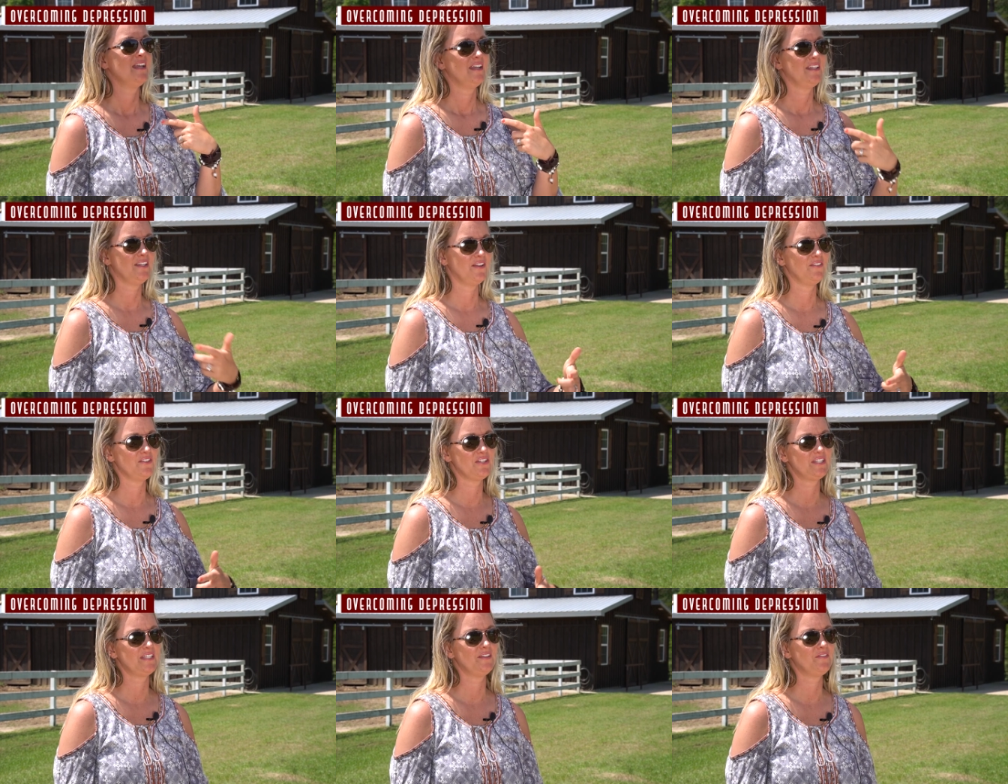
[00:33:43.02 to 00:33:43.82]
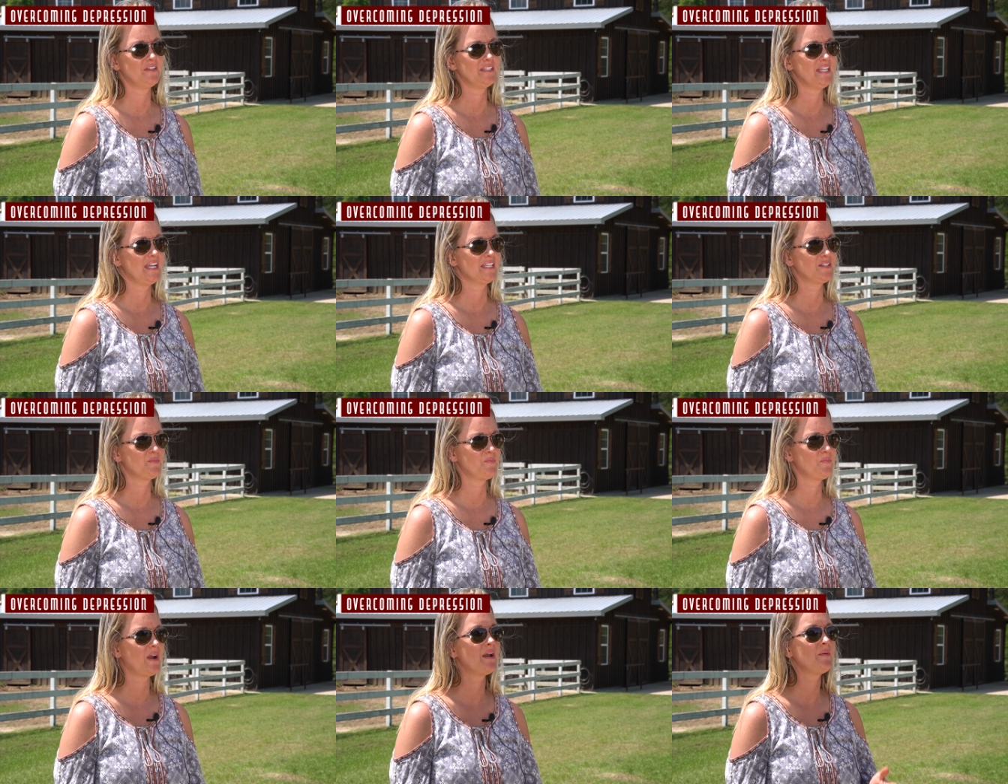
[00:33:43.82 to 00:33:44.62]
you know, just different texts,
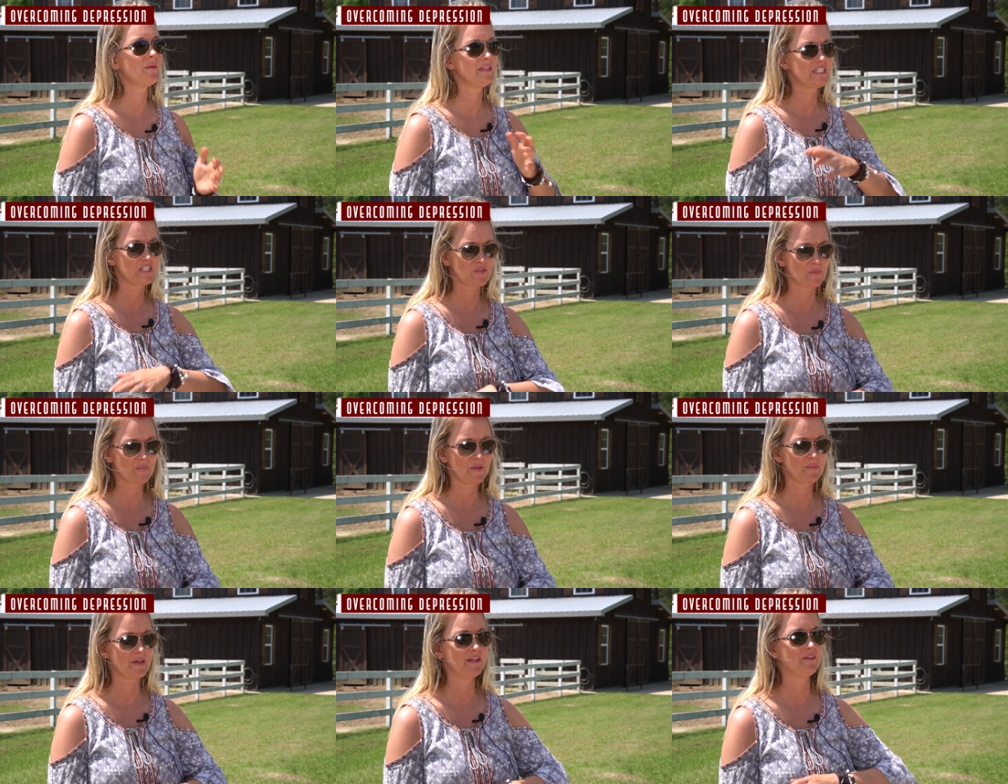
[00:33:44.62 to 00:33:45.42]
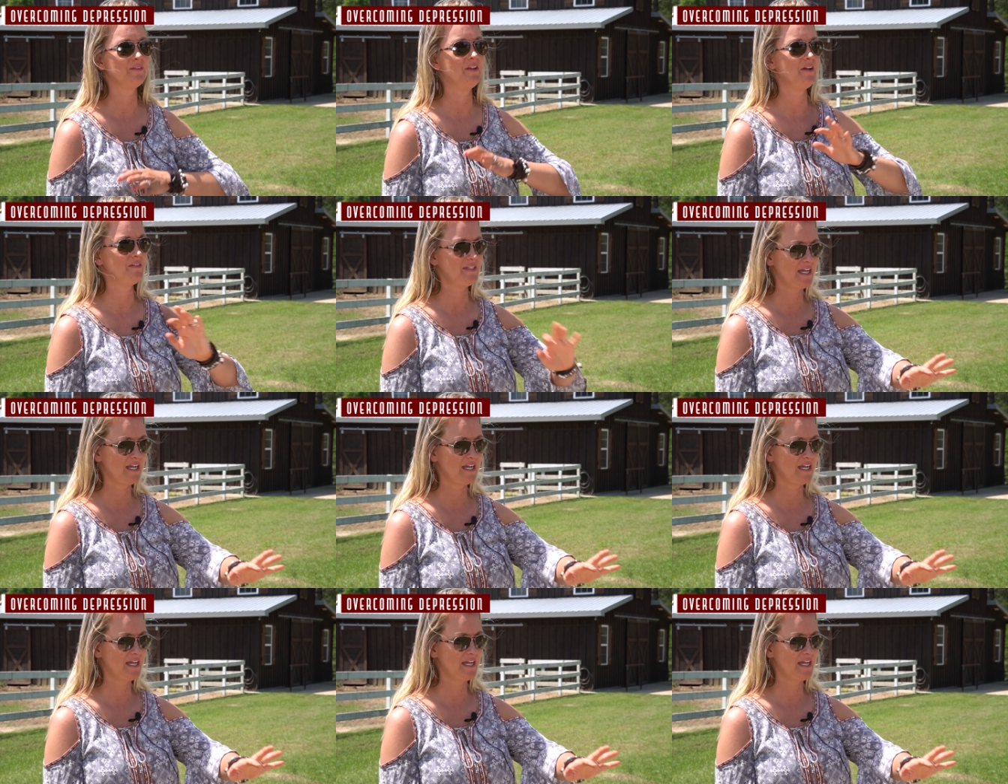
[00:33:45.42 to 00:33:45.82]
private messages from people I don't know,